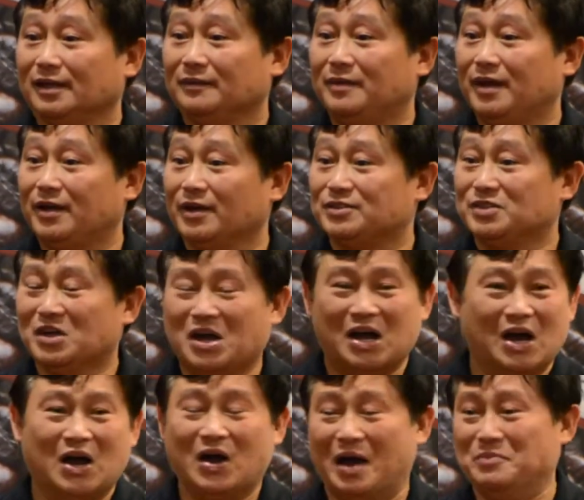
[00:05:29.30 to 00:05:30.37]
Because,
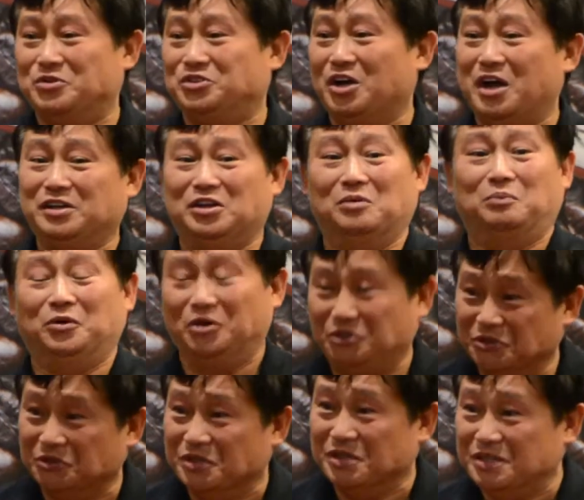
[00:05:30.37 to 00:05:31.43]
oh, I'm sharing the
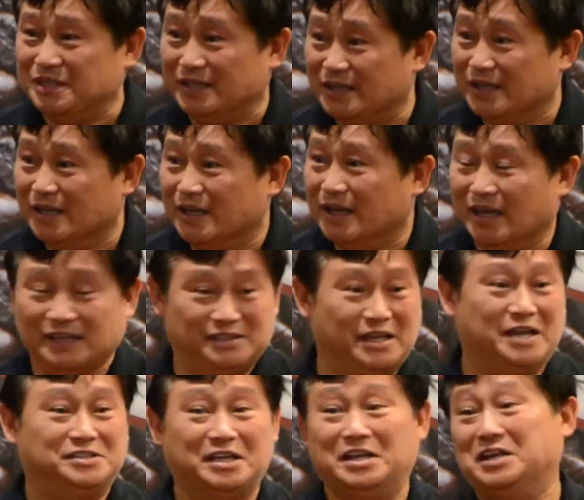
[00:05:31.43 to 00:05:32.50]
opportunity.
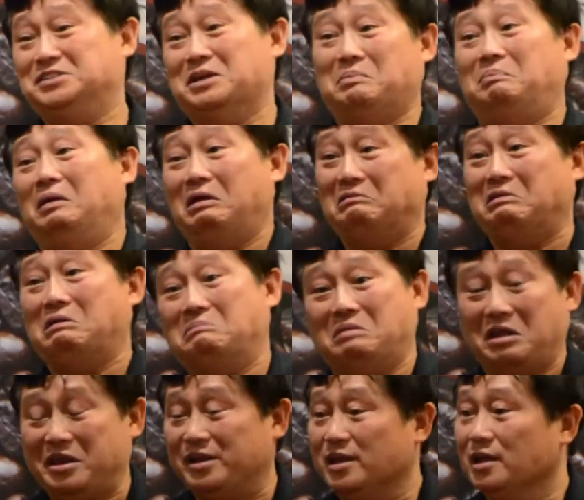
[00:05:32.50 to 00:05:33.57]
Instead, they said it's a
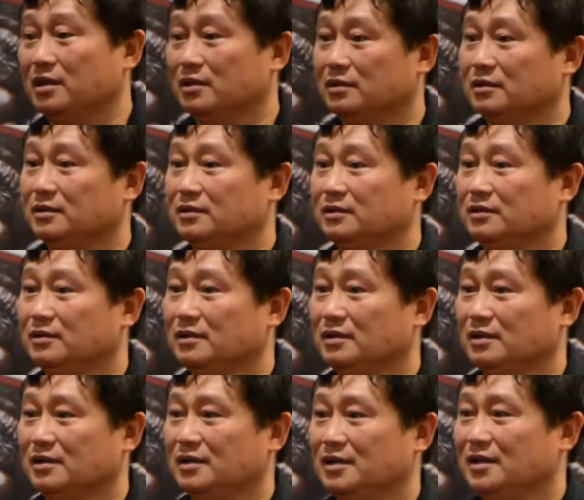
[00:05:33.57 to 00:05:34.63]
pyramid.
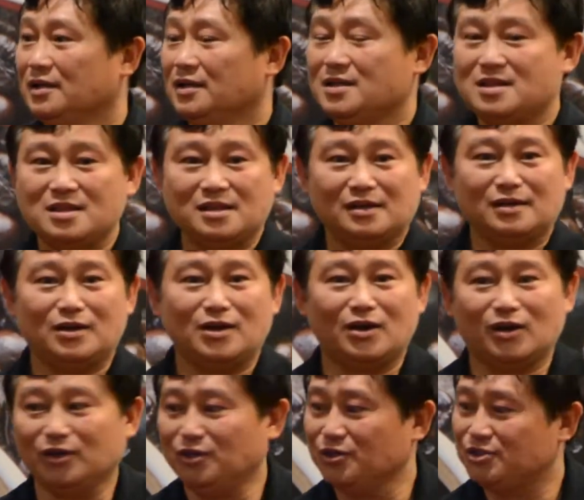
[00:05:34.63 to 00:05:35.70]

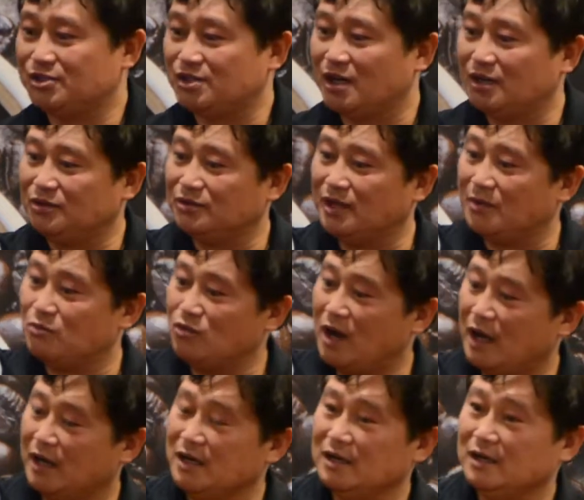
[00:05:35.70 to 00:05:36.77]
No, you share to them
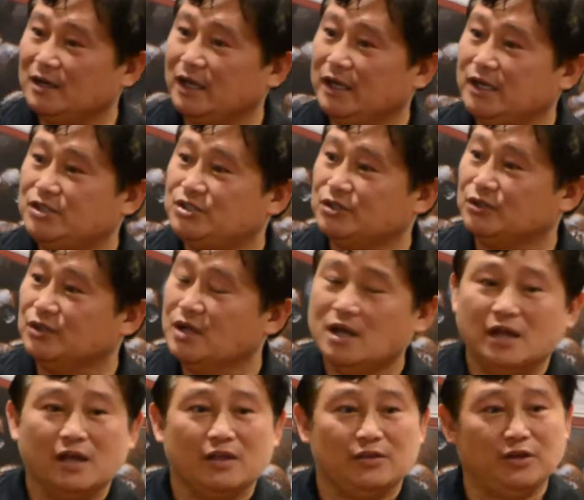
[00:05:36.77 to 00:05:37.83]
what? The issue.
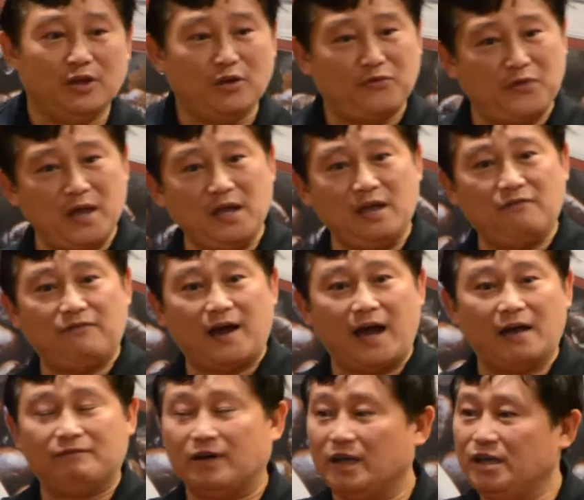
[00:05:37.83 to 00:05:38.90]
Do you think if I
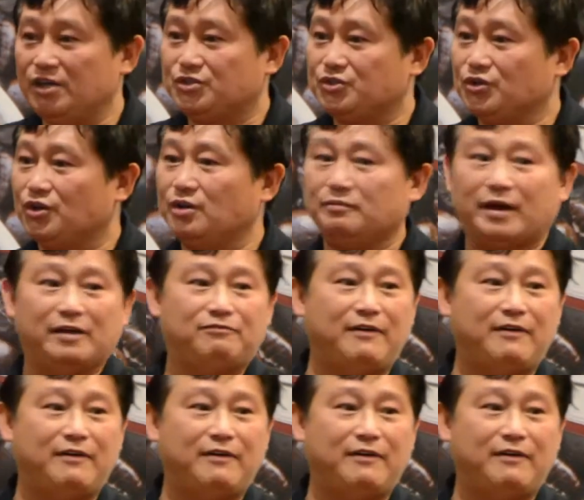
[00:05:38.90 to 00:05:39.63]
have an issue on my